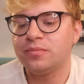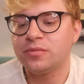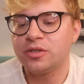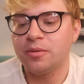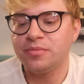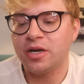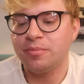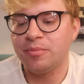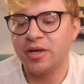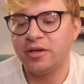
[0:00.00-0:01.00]
Some type
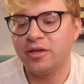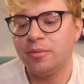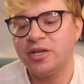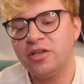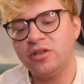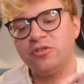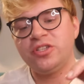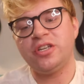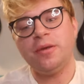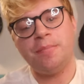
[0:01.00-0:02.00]
of mayonnaise. I mean, you
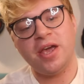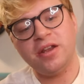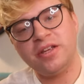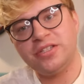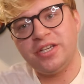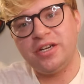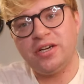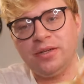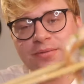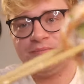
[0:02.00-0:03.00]
see the mayonnaise
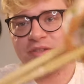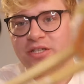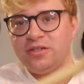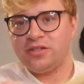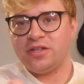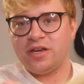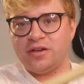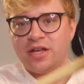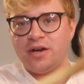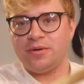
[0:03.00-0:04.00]
here? Can you see that on
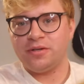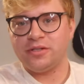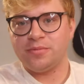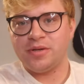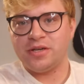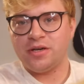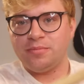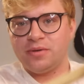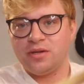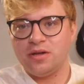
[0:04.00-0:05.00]
camera? Does it pick
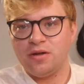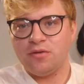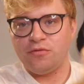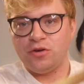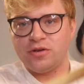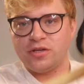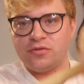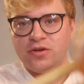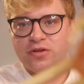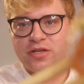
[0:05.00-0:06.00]
up? Focus,
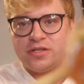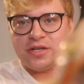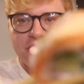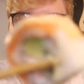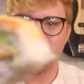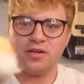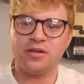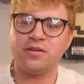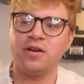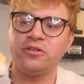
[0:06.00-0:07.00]
I guess
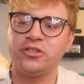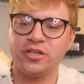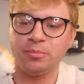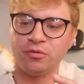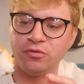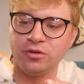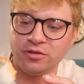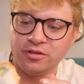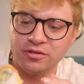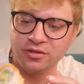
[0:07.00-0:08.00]
not. I'll just have to
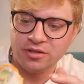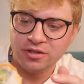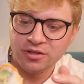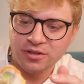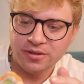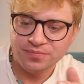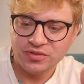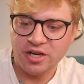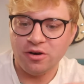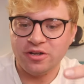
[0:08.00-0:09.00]
focus.
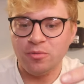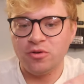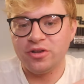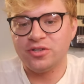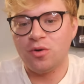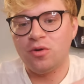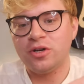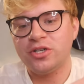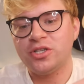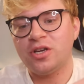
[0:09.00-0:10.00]
Yeah, okay, well, there's
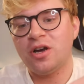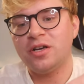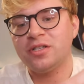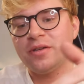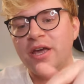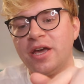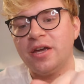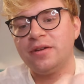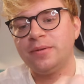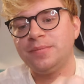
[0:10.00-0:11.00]
orange sauce
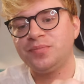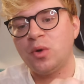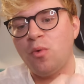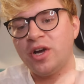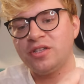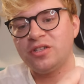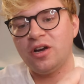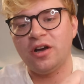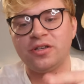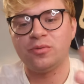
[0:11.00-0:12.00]
and white
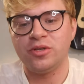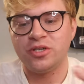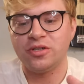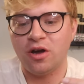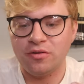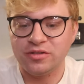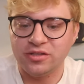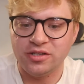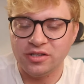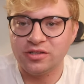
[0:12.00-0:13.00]
sauce, which
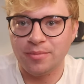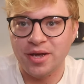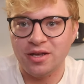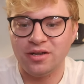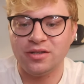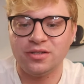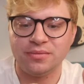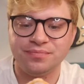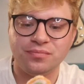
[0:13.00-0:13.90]
obviously is the mayonnaise.